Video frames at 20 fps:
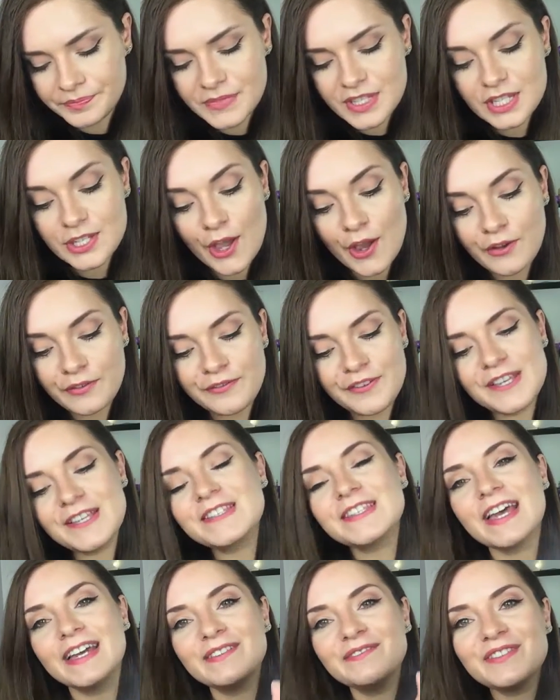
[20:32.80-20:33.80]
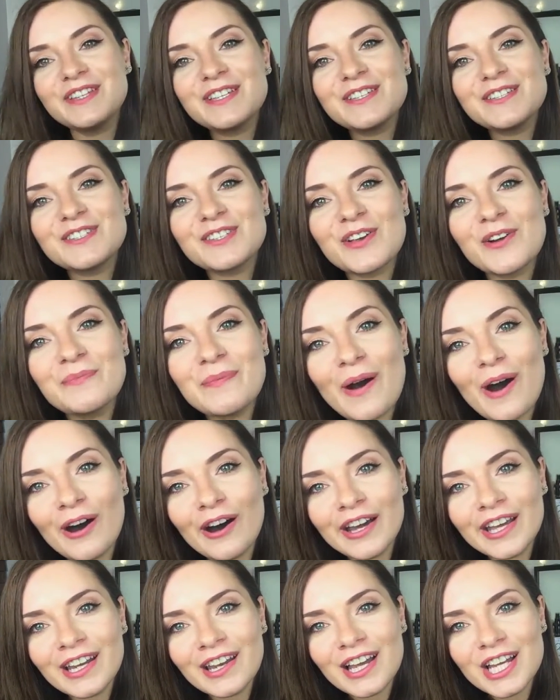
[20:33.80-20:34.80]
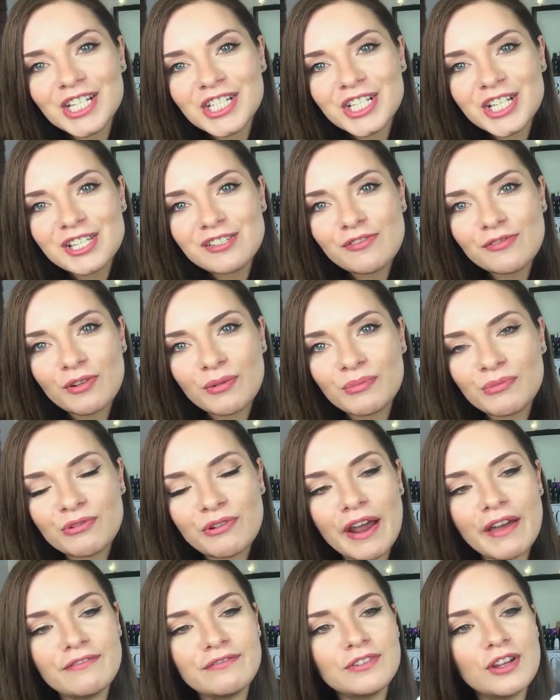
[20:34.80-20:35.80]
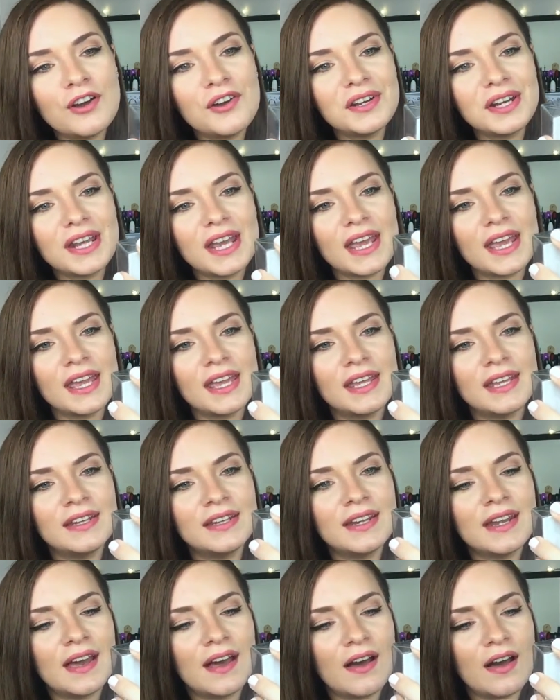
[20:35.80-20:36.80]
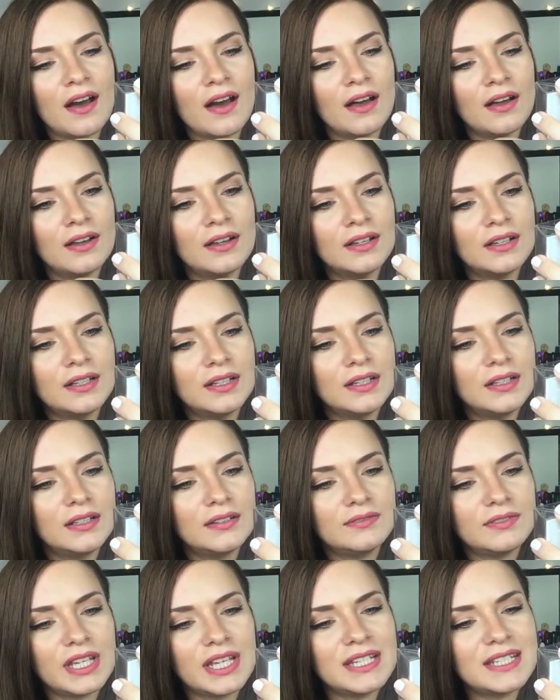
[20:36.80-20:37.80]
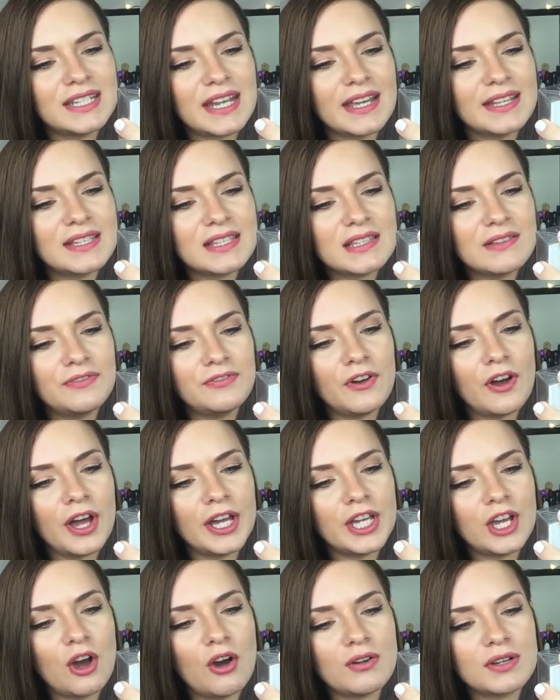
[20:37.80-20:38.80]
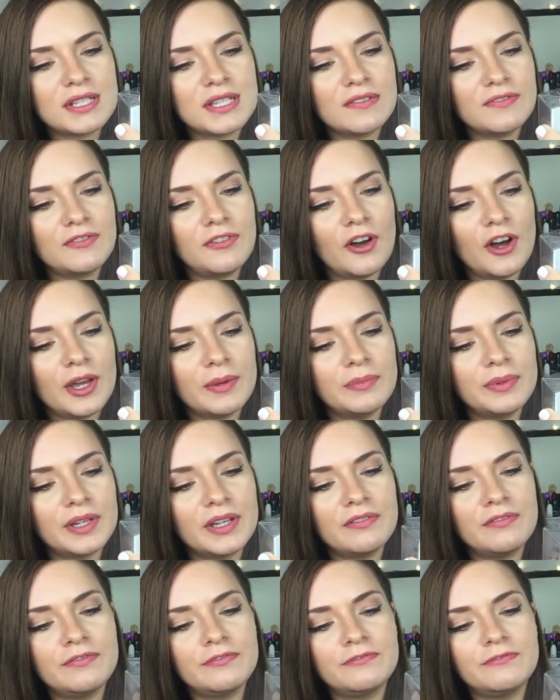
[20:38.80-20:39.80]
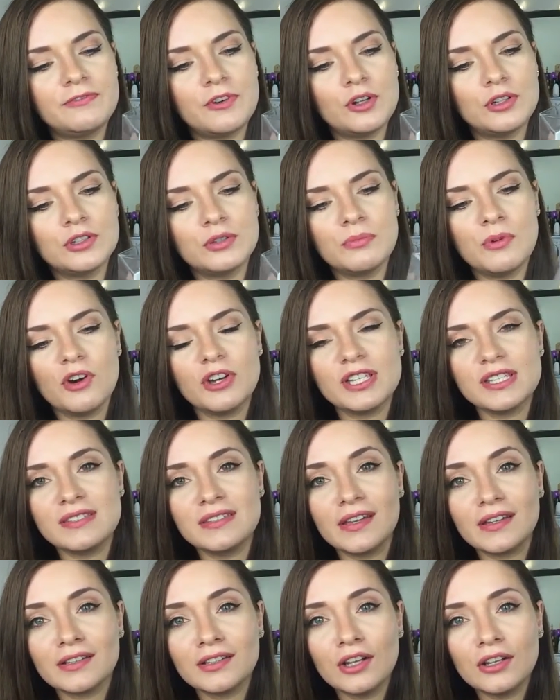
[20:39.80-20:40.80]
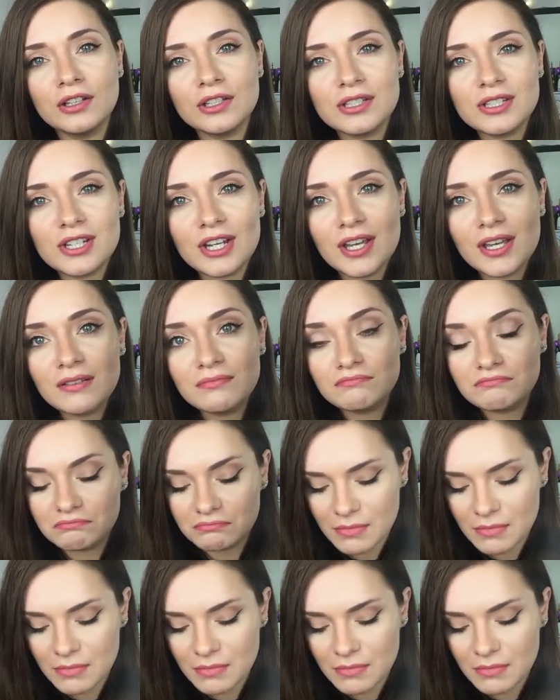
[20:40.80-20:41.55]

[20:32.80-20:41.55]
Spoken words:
Sophie sent me some eyelashes from Revlon in Intensify Oxyfiber Volumize Technology.